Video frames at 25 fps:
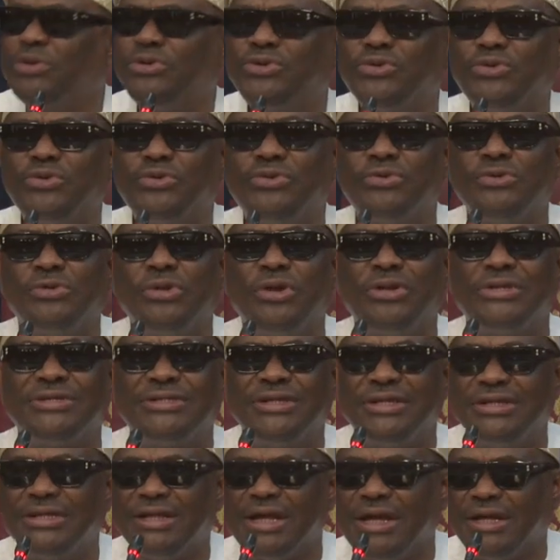should not
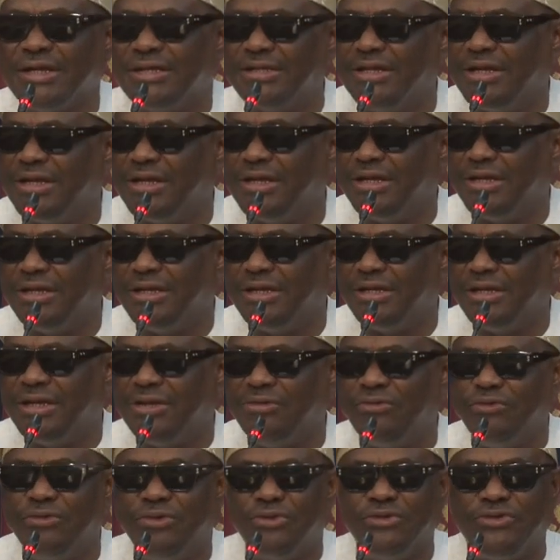think that they
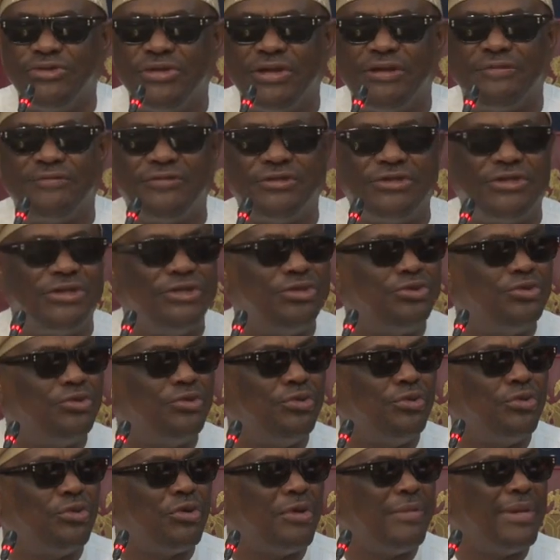will use the FCC
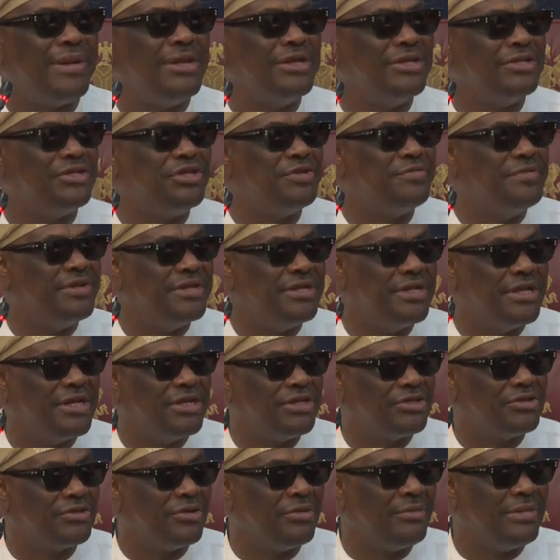to come and
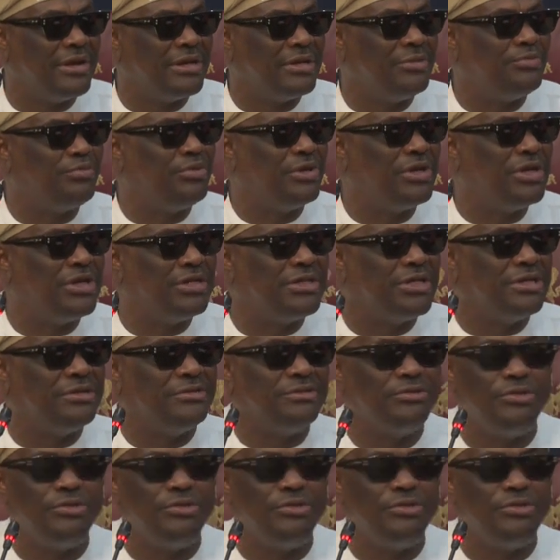intimidate or manipulate, and